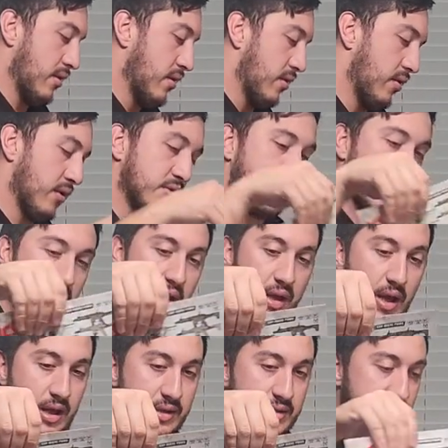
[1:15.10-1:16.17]
You also get an
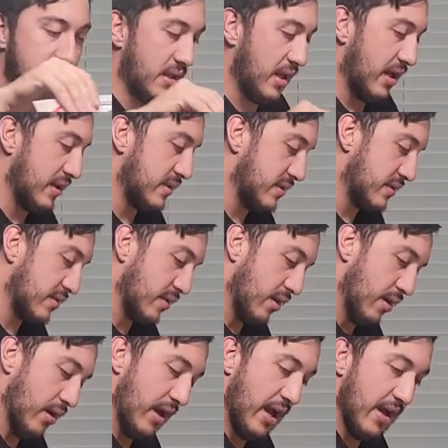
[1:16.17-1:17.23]
ICS
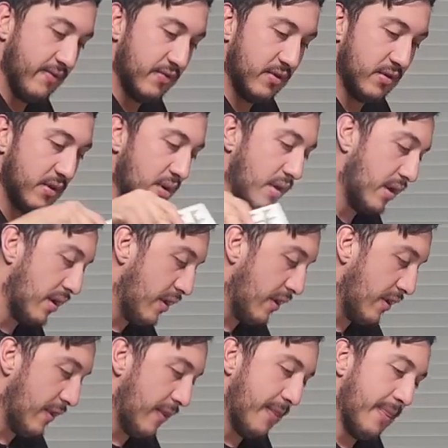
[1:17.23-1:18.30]
uh, advert,
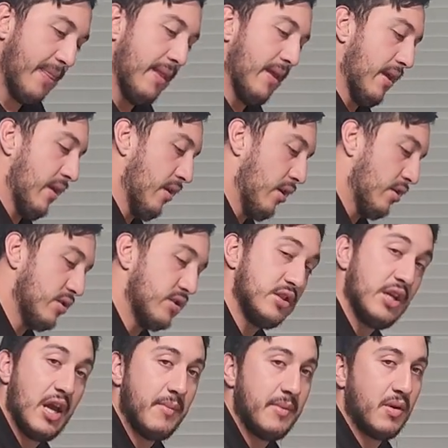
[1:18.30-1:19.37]
an
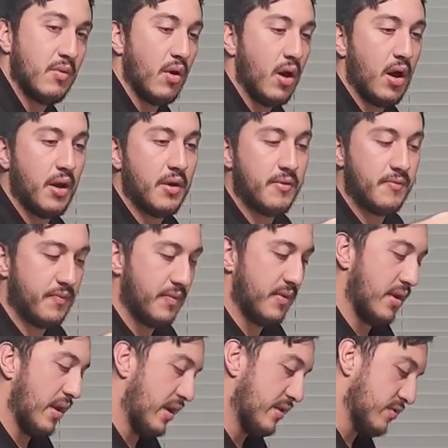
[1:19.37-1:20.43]
unjamming rod,
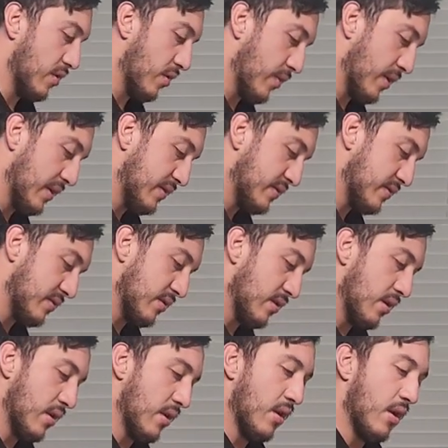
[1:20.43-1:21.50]
as always.
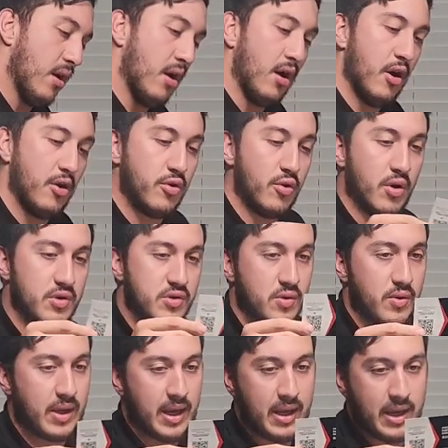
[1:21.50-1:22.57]
Uh, you also
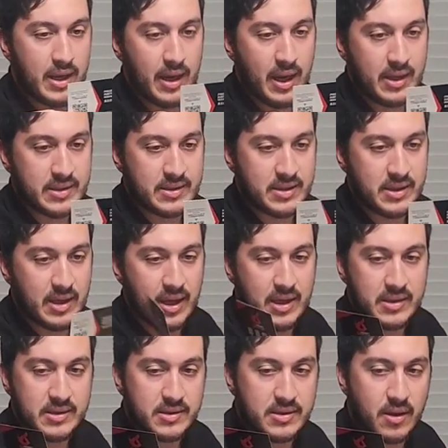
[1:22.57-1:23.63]
get an
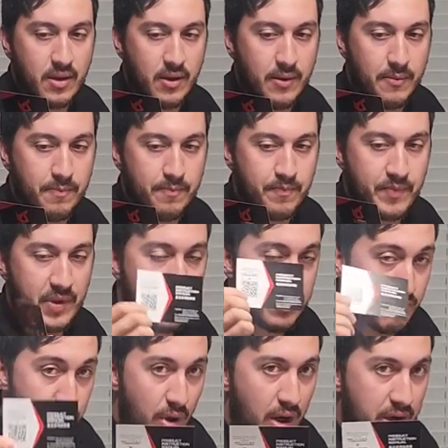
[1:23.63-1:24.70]
ICS um,
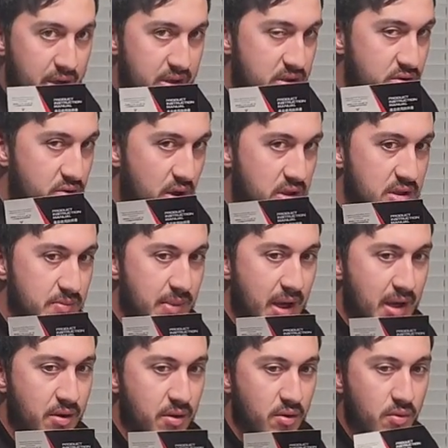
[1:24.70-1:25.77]
product instruction
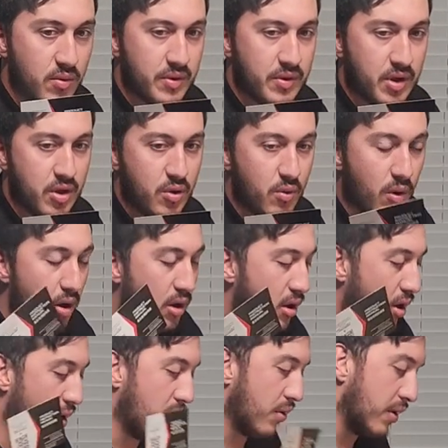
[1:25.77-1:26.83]
manual with a QR
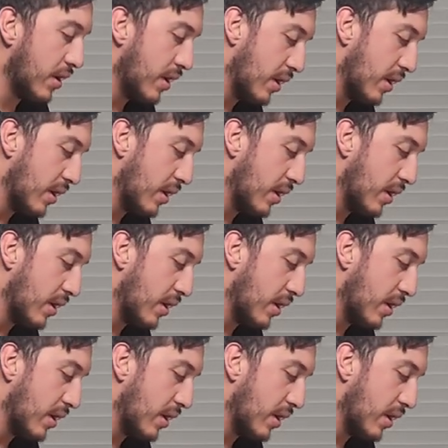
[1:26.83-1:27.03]
code